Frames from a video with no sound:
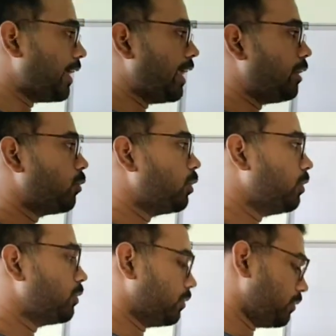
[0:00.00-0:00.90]

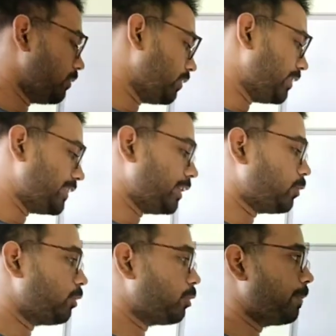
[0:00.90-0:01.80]
LO is
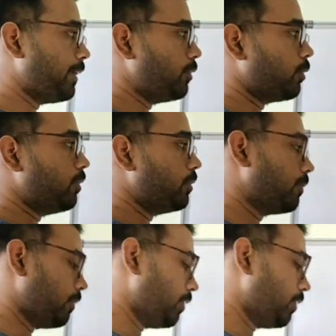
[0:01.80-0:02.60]
equal to PO